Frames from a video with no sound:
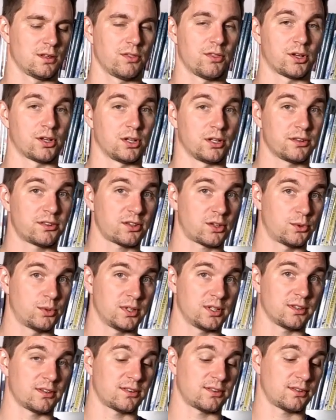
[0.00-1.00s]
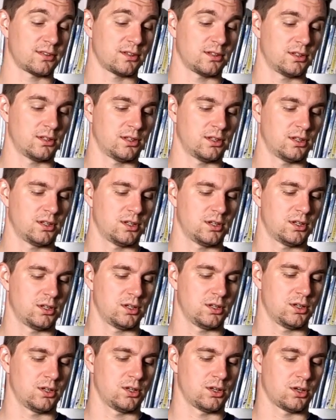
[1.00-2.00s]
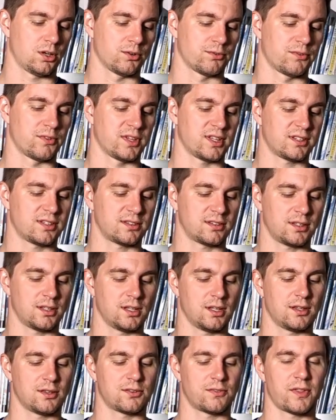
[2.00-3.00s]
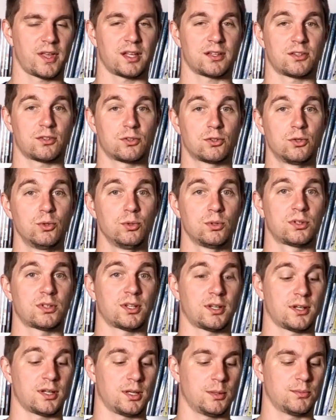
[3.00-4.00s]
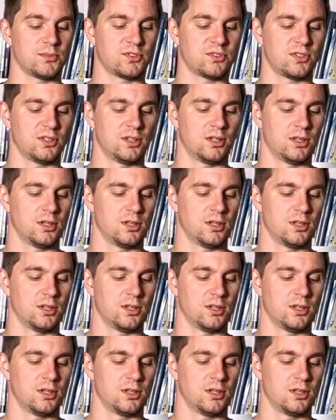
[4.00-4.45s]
The consequence of this is that 2 times